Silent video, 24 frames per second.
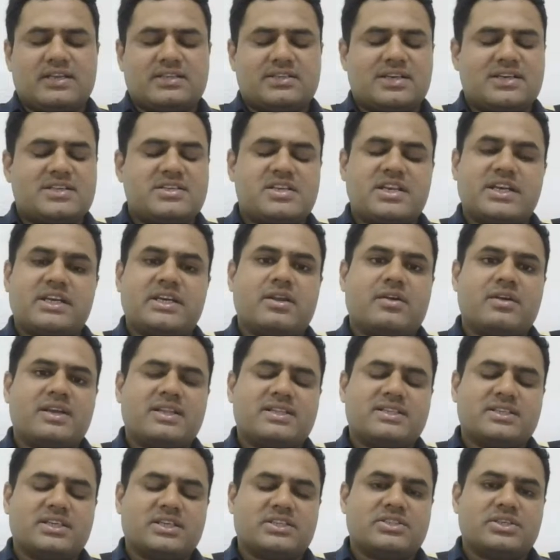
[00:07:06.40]
restrict our
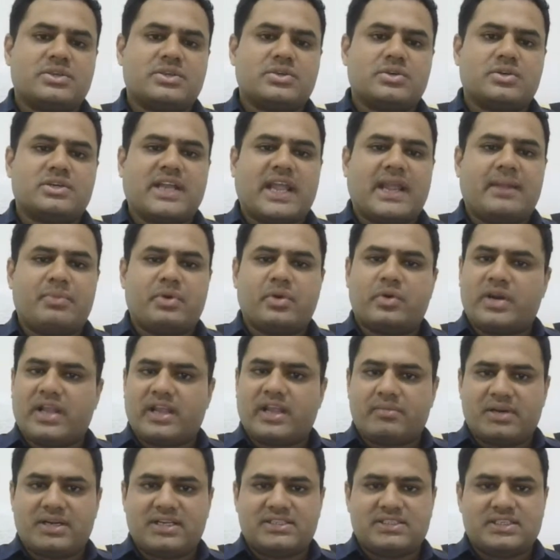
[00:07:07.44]
discussion to type 2
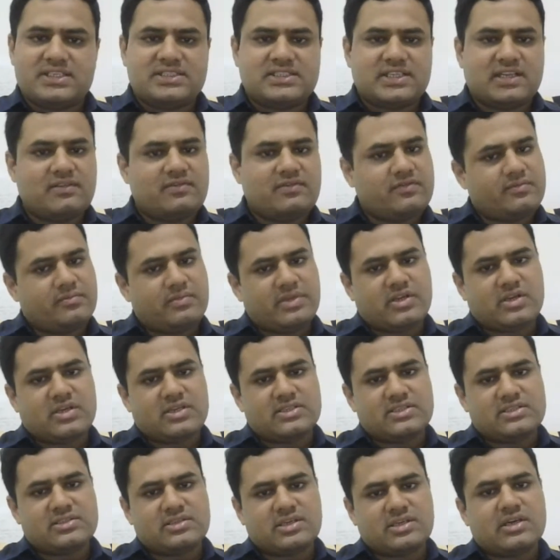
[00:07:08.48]
diabetes itself,
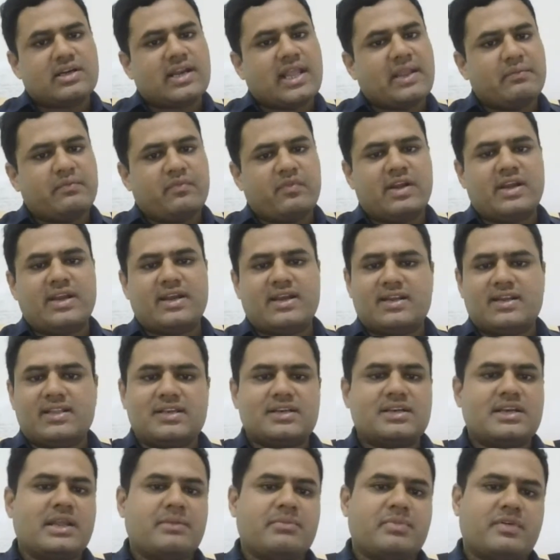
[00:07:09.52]
because type 1 and
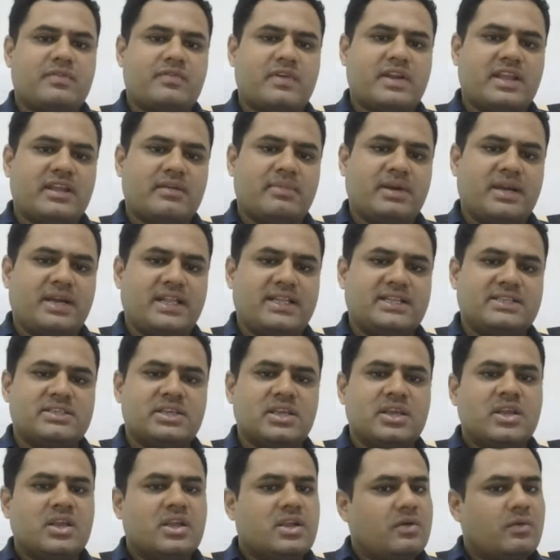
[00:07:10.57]
other type of diabetes,
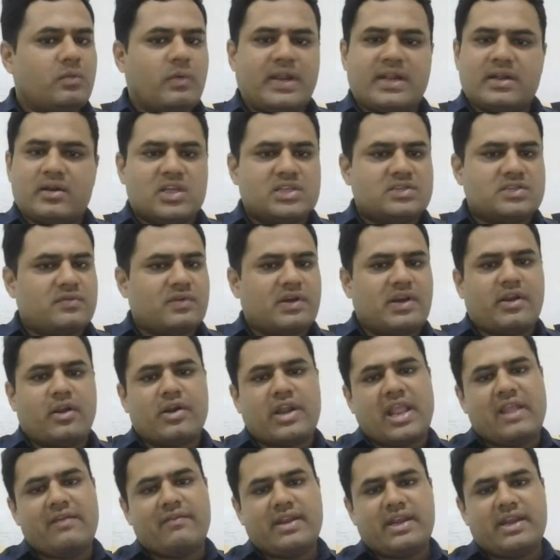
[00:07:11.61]
weight loss will
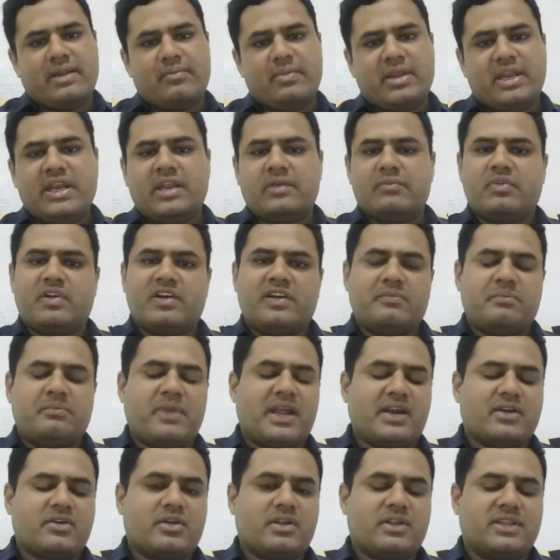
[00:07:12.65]
not have any meaningful
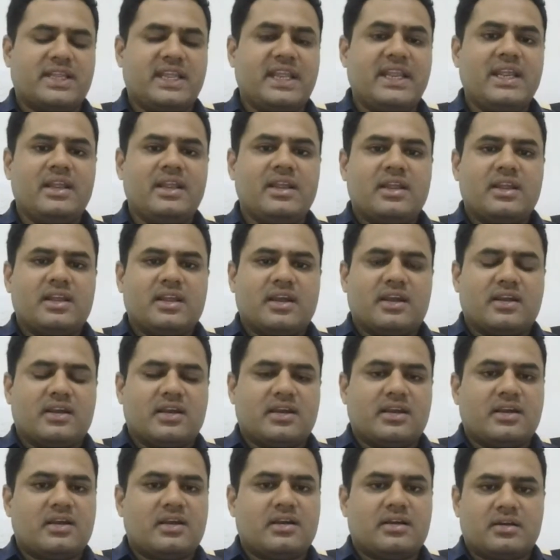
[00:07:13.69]
impact on the
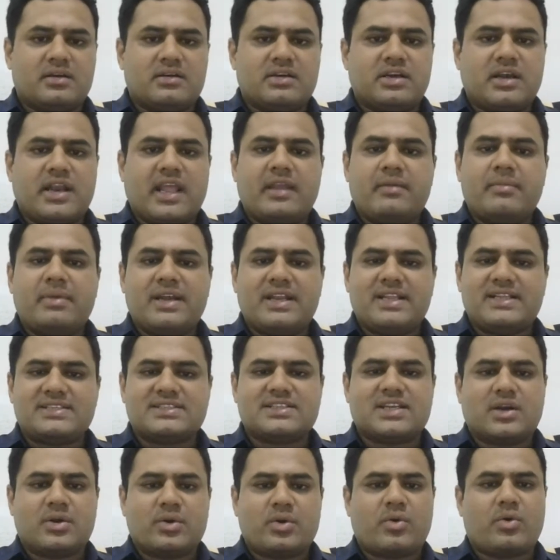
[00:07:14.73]

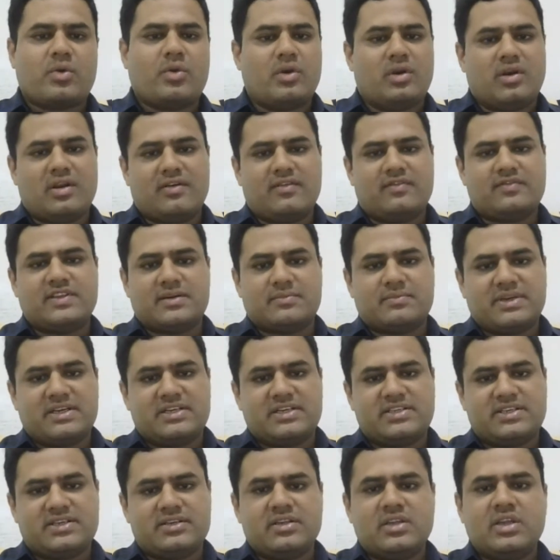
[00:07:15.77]
diabetes control of the
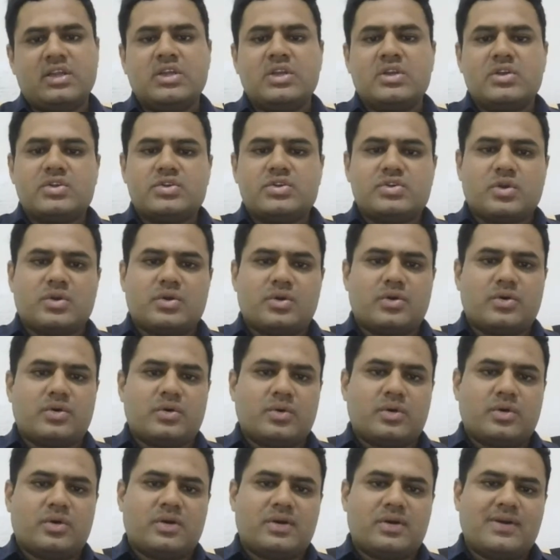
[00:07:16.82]
patient.
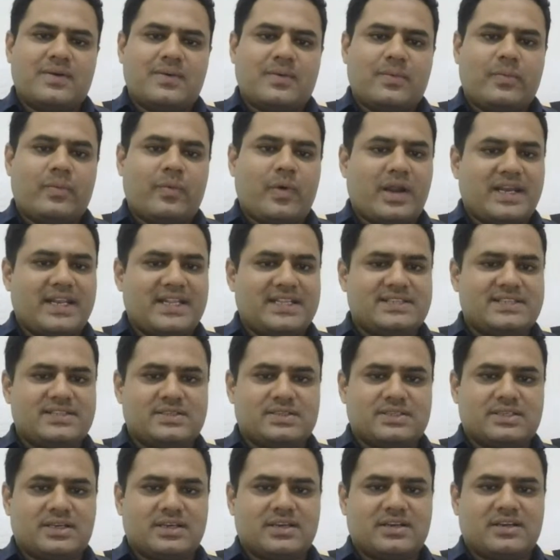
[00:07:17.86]
So what
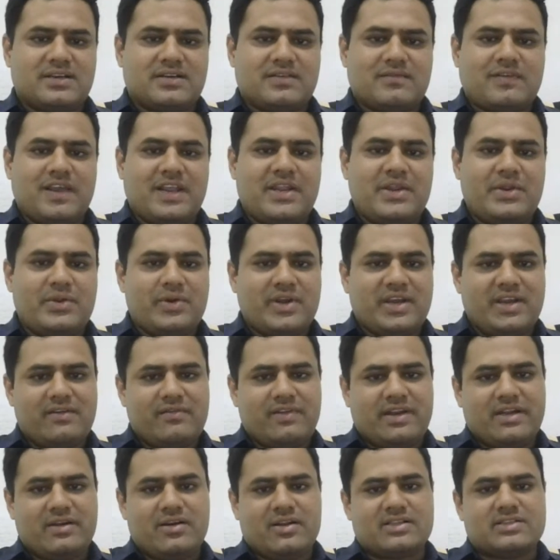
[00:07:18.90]
is why you
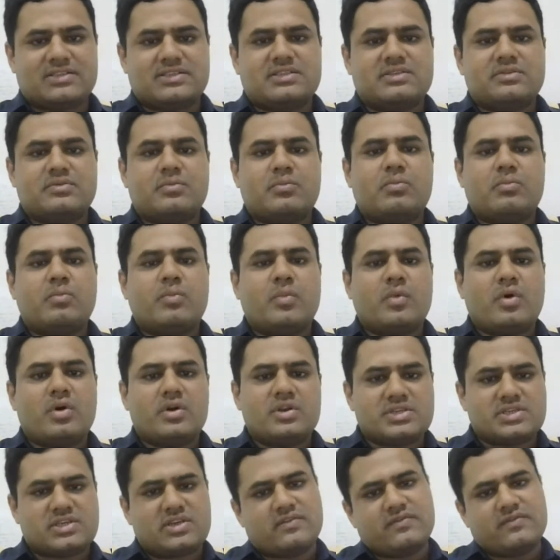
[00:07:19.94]
need weight loss?
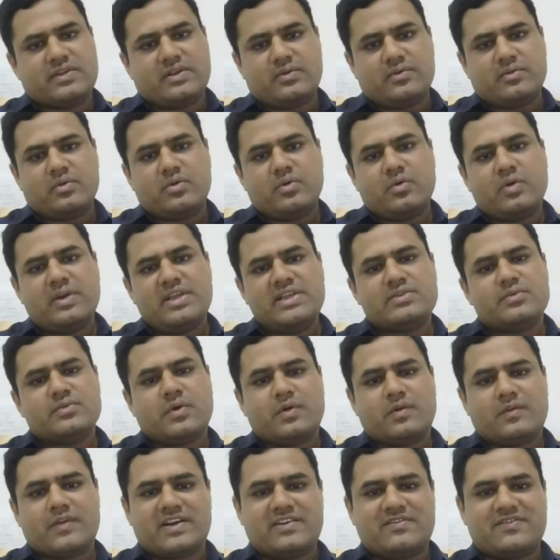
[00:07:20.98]
Who is
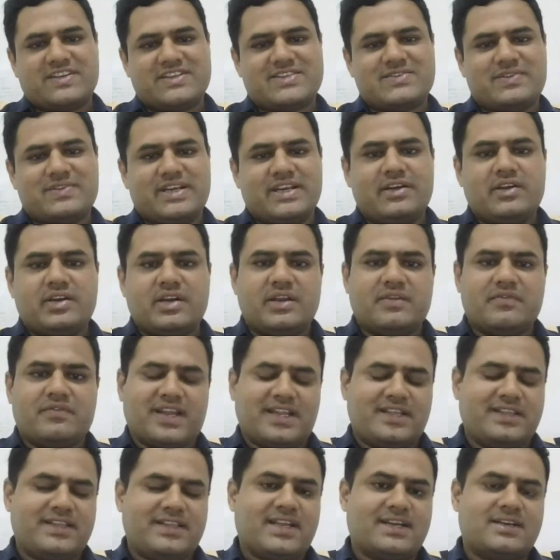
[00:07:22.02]
overweight? First, we need to
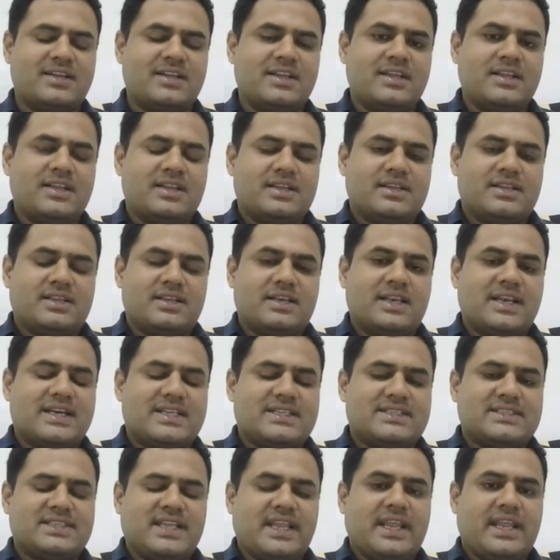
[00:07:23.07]
define that. Let
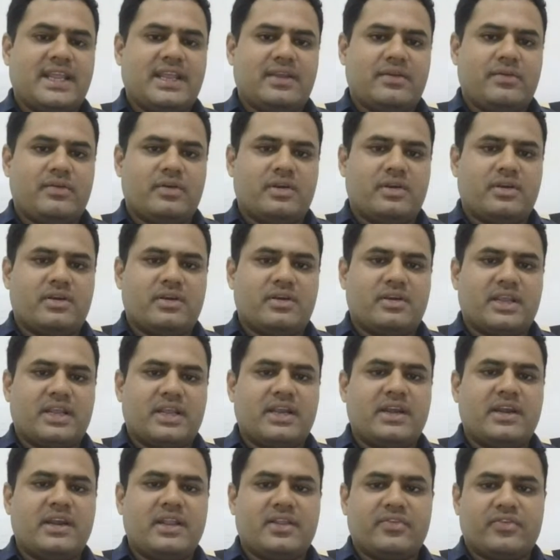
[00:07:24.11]
us say
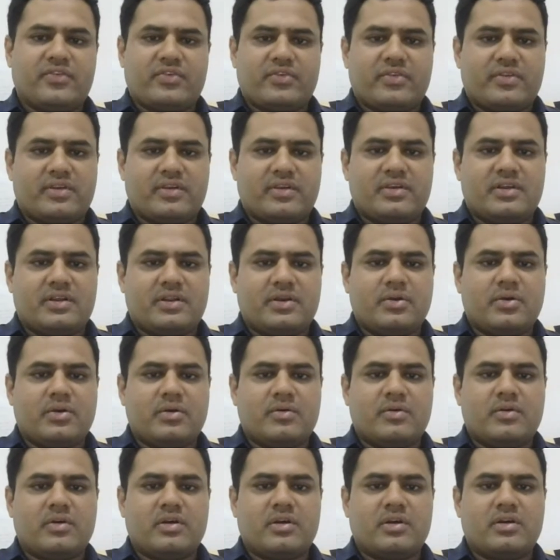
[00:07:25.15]
Indians,
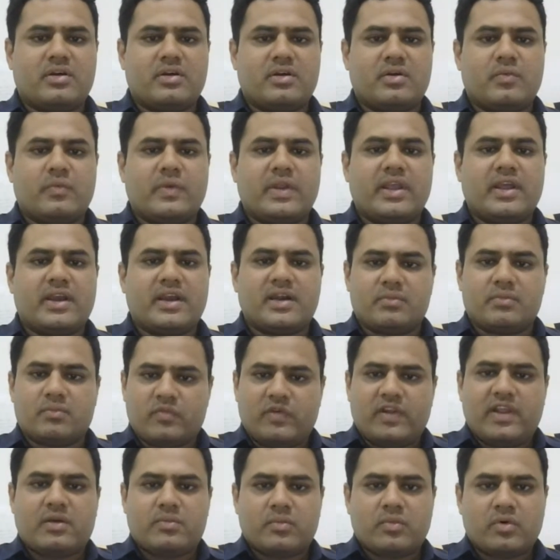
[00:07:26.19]
we
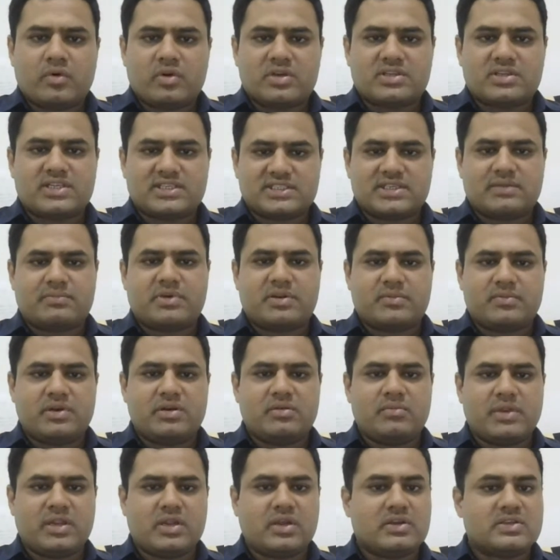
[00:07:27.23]
are more
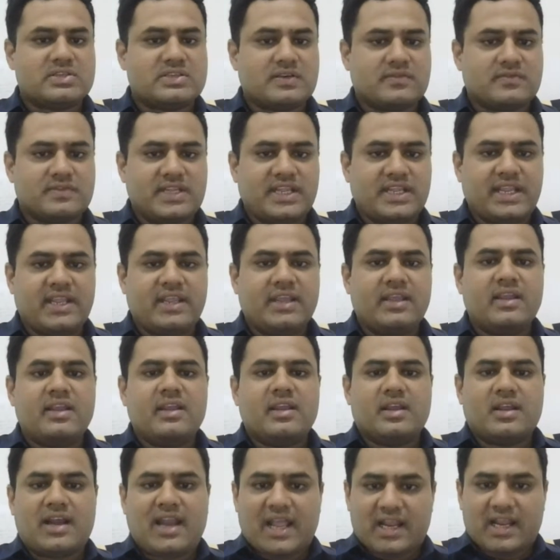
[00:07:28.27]
susceptible because of the
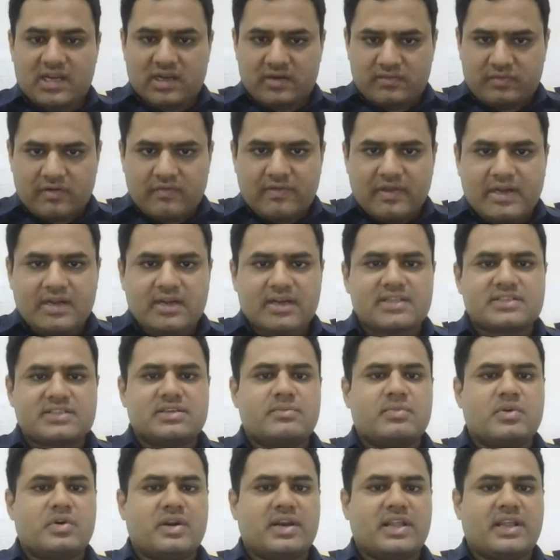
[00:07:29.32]
lack of awareness
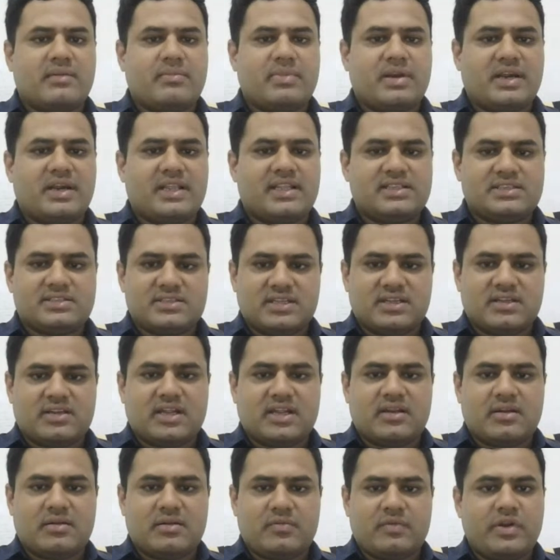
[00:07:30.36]
about diabetes.
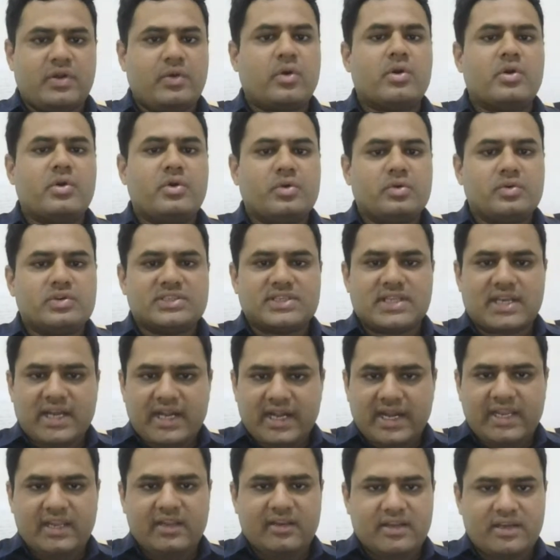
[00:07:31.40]
We don't do
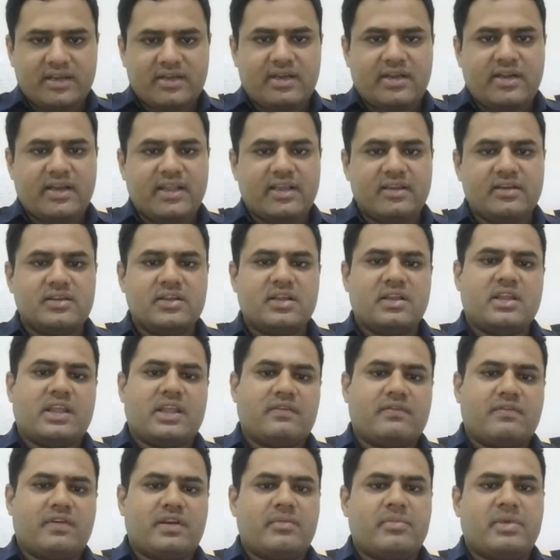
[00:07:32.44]
screening in India.
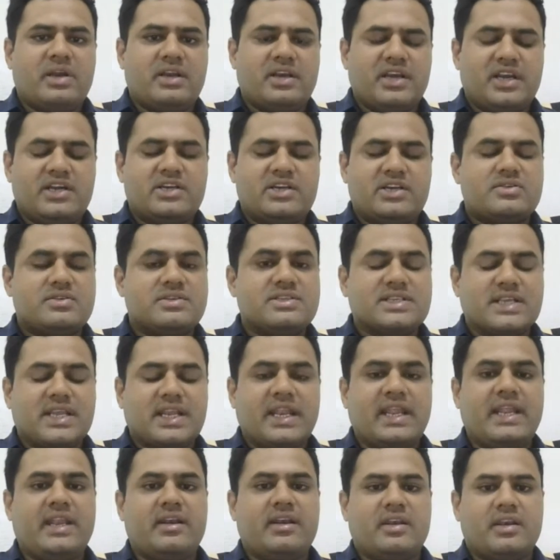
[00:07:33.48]
Everybody needs to
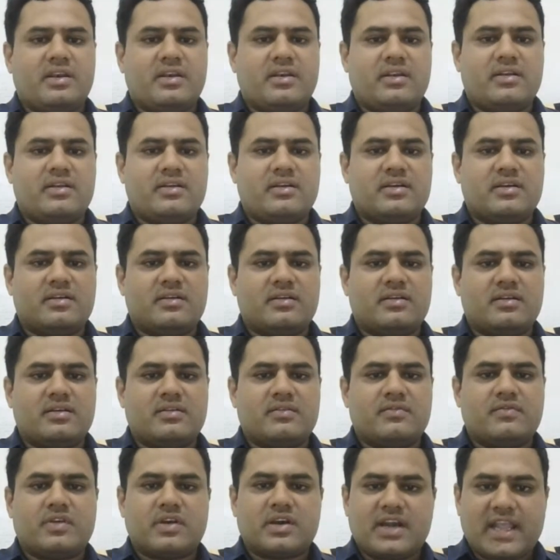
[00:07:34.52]
screen
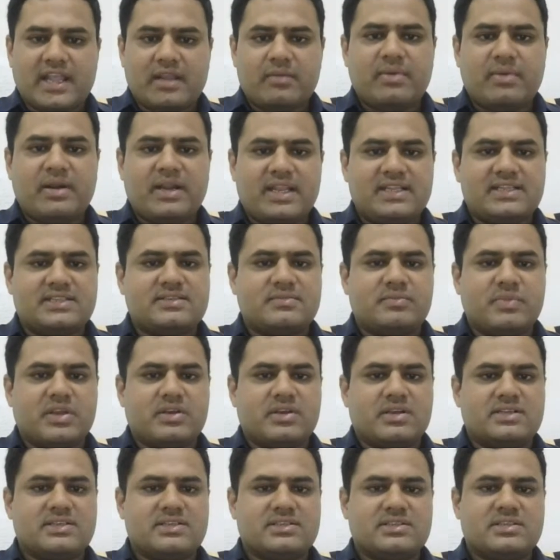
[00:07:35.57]
for diabetes,
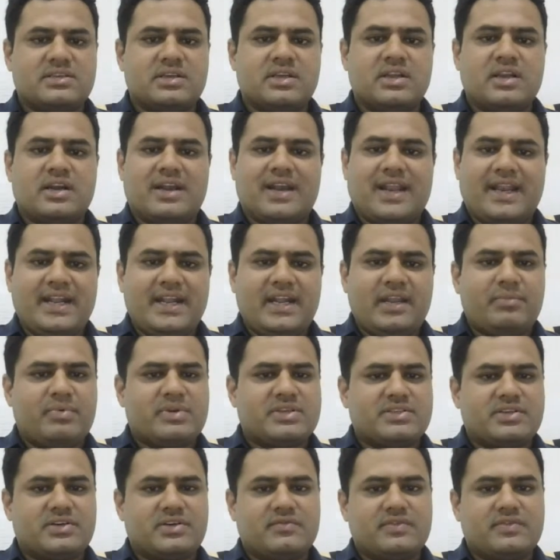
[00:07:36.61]
because
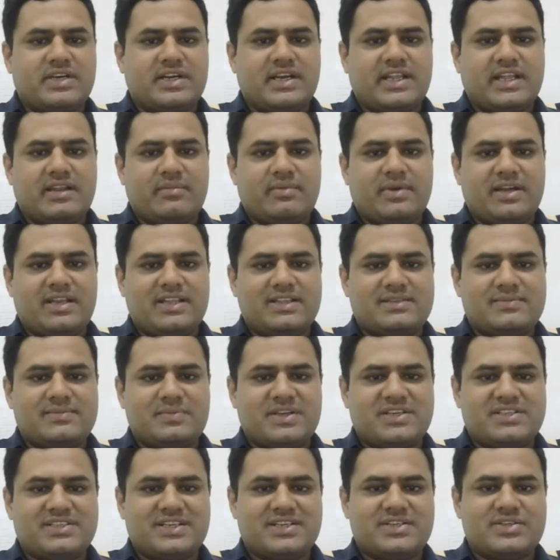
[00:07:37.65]
90% of the diabetes
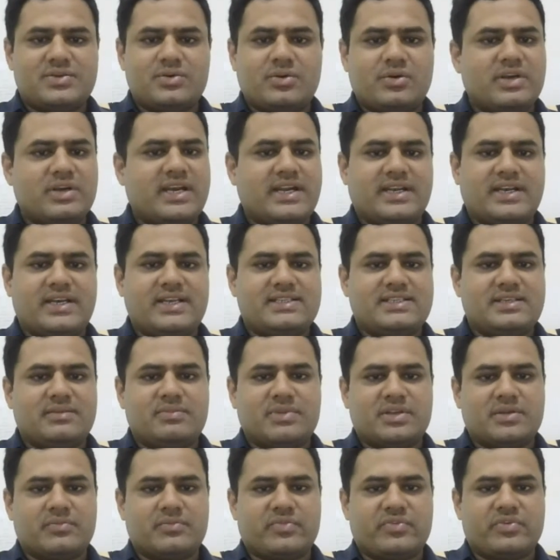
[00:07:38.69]
patients don't get any
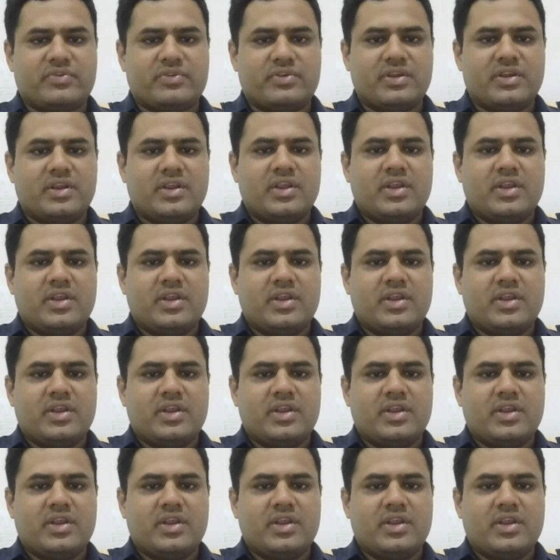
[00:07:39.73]
symptoms.